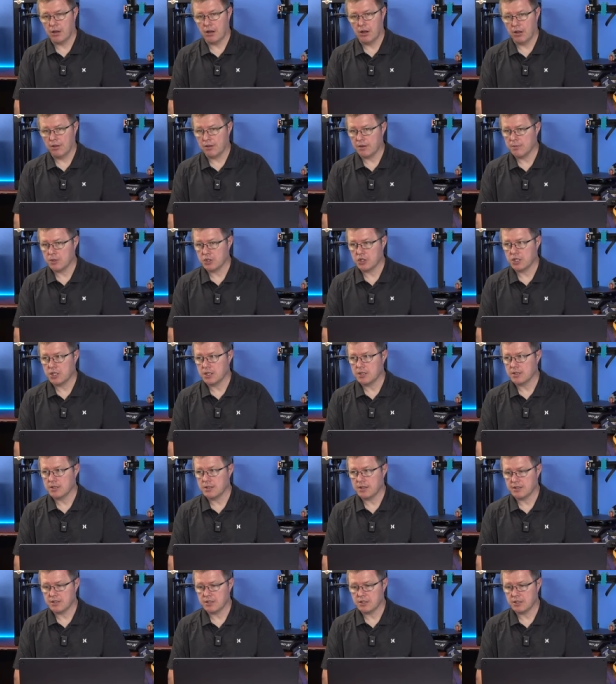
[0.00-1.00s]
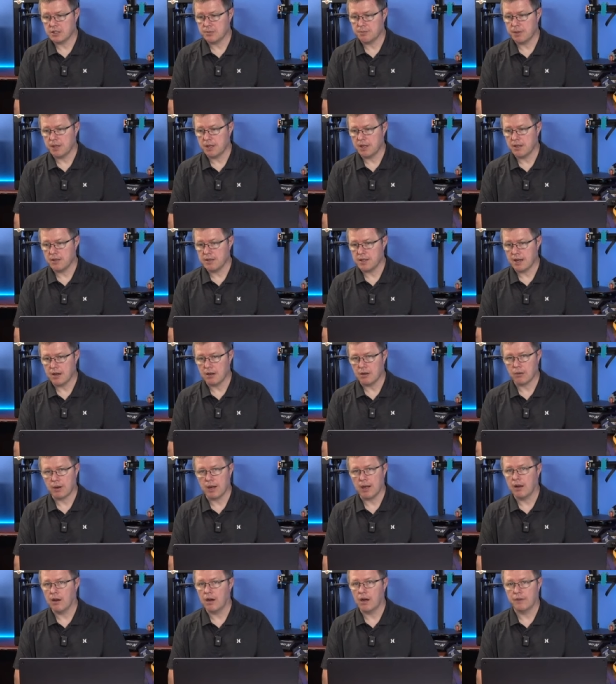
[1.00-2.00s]
all their machines has just been
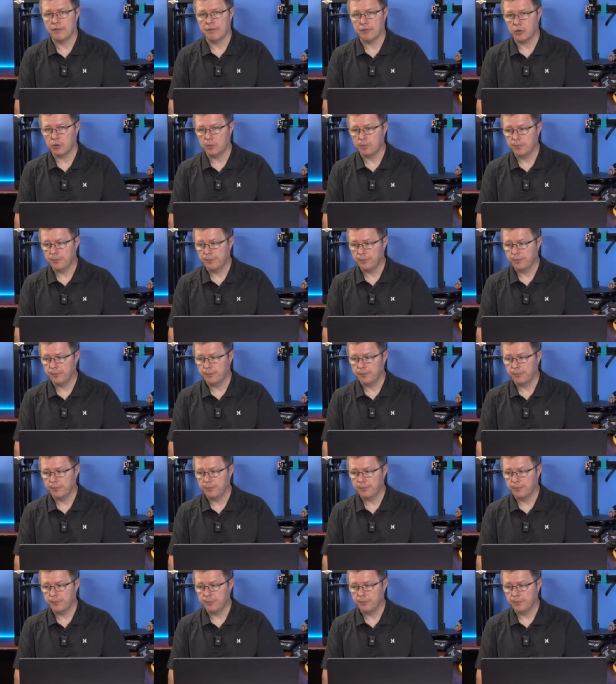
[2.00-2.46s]
downright awful.